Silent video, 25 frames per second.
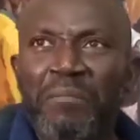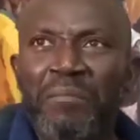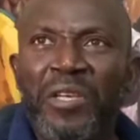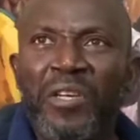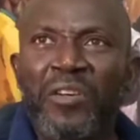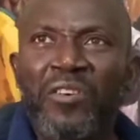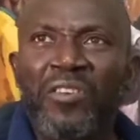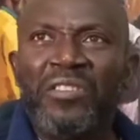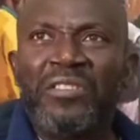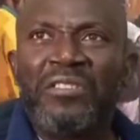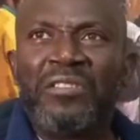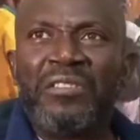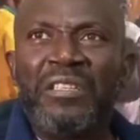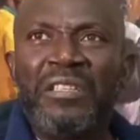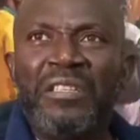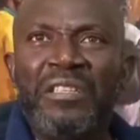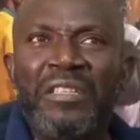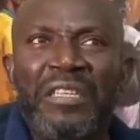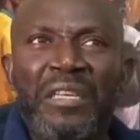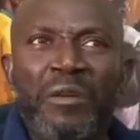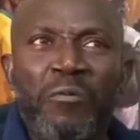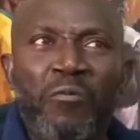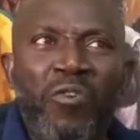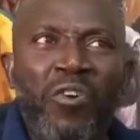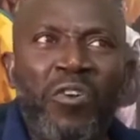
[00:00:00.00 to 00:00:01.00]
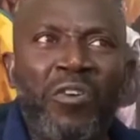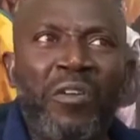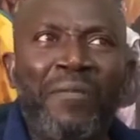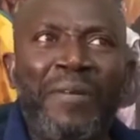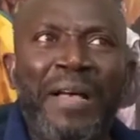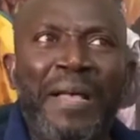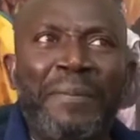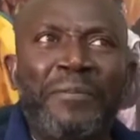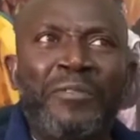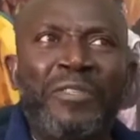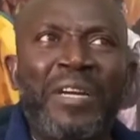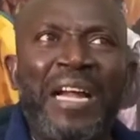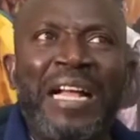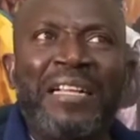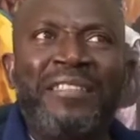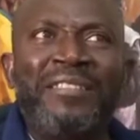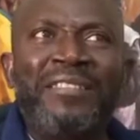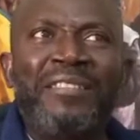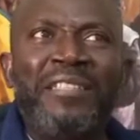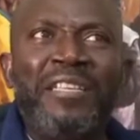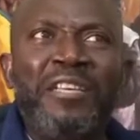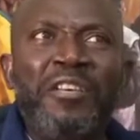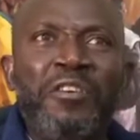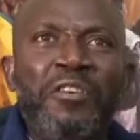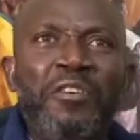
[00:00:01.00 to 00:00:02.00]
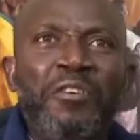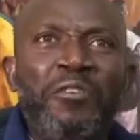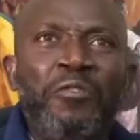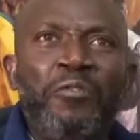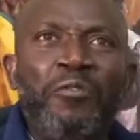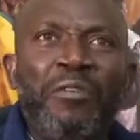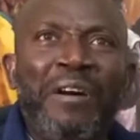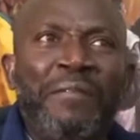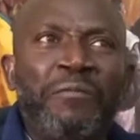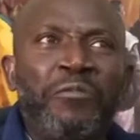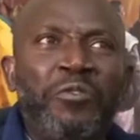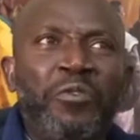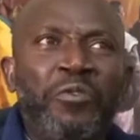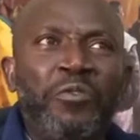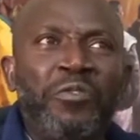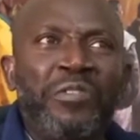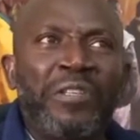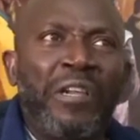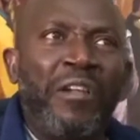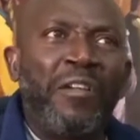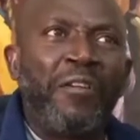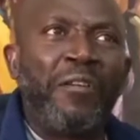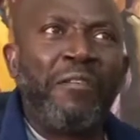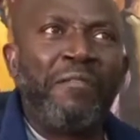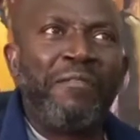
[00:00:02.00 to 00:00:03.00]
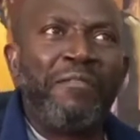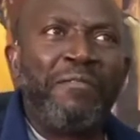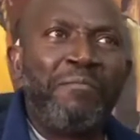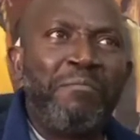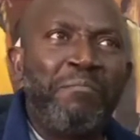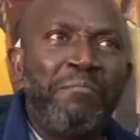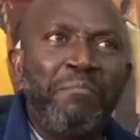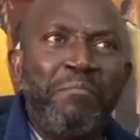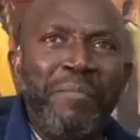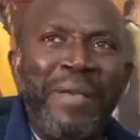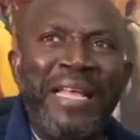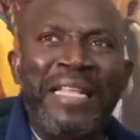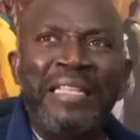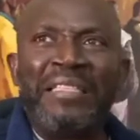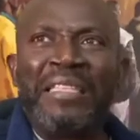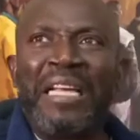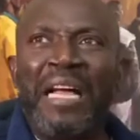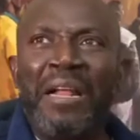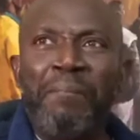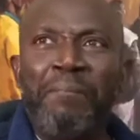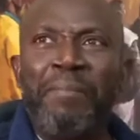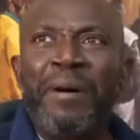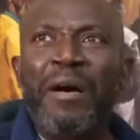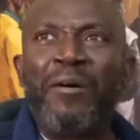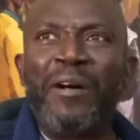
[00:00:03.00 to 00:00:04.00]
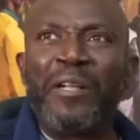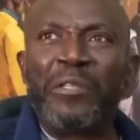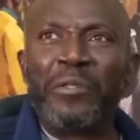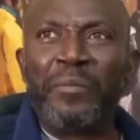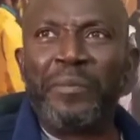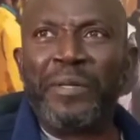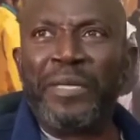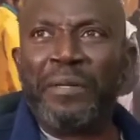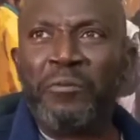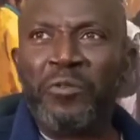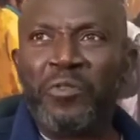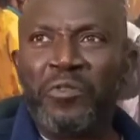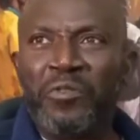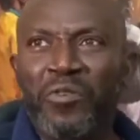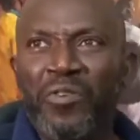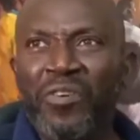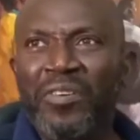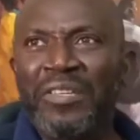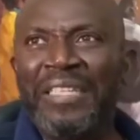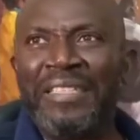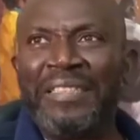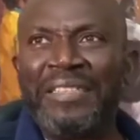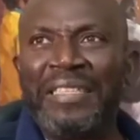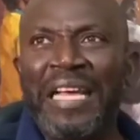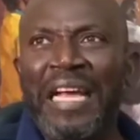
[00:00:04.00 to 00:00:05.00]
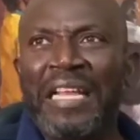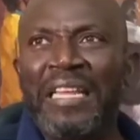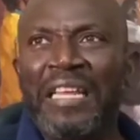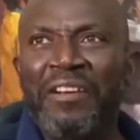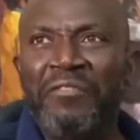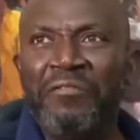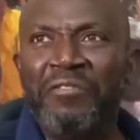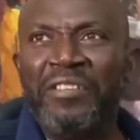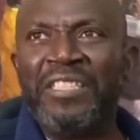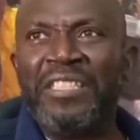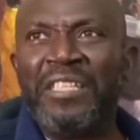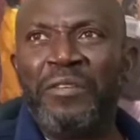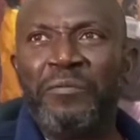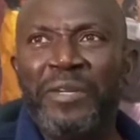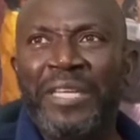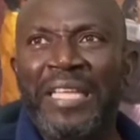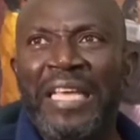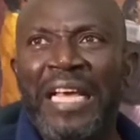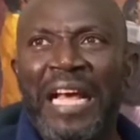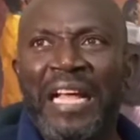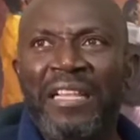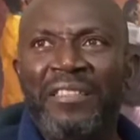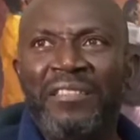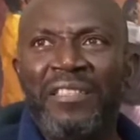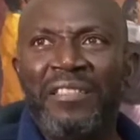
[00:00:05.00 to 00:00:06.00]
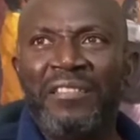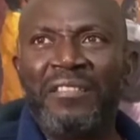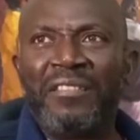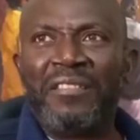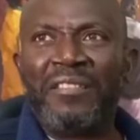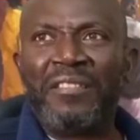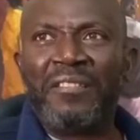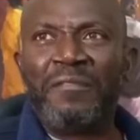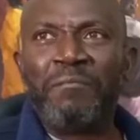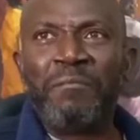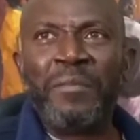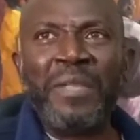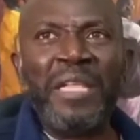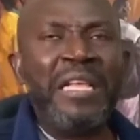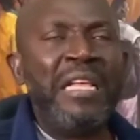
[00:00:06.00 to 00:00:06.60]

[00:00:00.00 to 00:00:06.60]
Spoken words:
Because in the world of abstracts, you have to use a lot of mental power to be able to understand and reason with the artist.